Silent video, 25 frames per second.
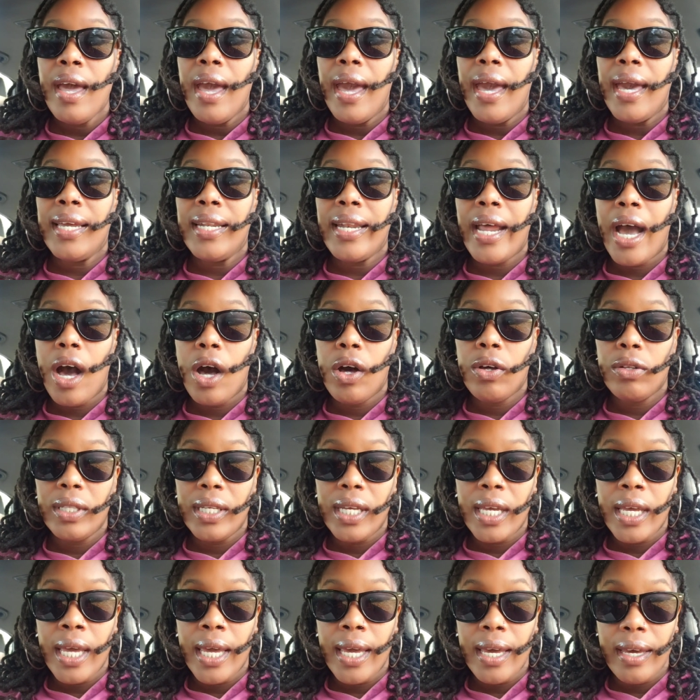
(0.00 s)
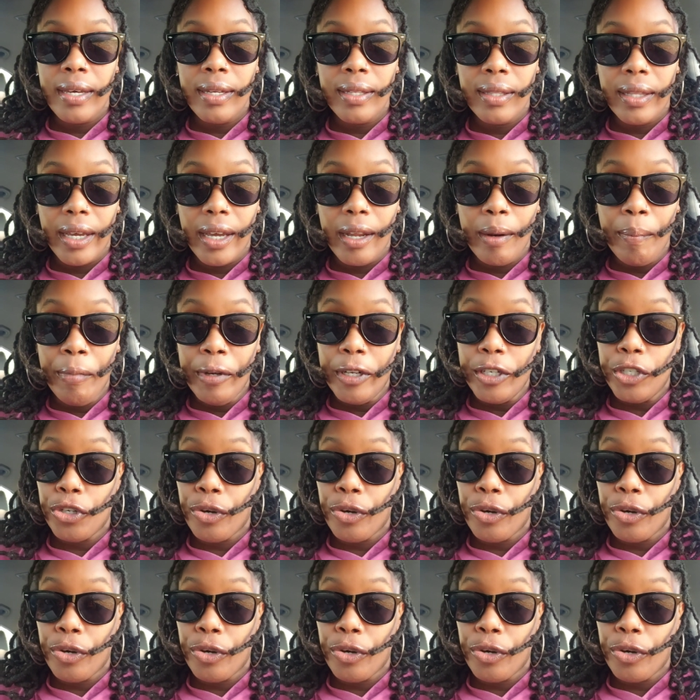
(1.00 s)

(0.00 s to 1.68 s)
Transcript: and not only heal it, but